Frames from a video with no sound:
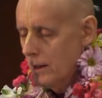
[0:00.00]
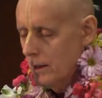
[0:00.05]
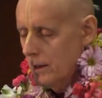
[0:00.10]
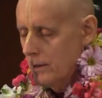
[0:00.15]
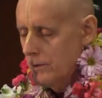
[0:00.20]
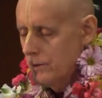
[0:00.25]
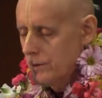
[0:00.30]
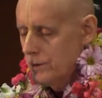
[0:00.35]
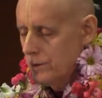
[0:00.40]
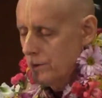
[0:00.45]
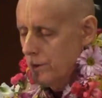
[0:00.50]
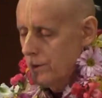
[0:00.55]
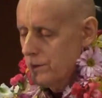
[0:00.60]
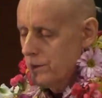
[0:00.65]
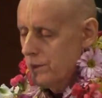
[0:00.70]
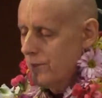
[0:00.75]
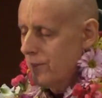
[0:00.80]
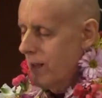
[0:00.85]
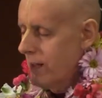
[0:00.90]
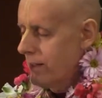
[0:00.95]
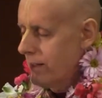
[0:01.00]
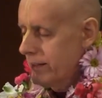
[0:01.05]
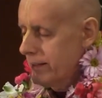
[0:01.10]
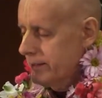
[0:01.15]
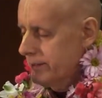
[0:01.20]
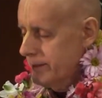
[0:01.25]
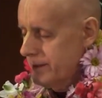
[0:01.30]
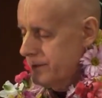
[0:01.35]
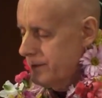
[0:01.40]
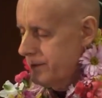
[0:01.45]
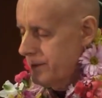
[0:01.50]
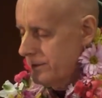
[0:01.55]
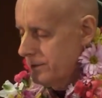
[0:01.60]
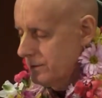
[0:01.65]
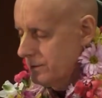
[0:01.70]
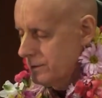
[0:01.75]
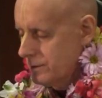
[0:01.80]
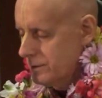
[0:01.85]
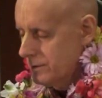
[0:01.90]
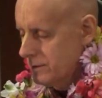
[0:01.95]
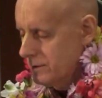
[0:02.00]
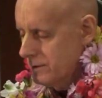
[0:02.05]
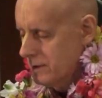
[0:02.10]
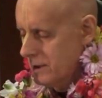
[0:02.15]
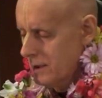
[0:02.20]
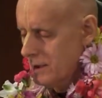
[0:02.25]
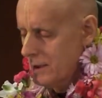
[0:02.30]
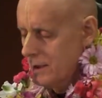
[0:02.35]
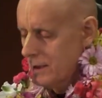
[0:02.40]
the source of all existence.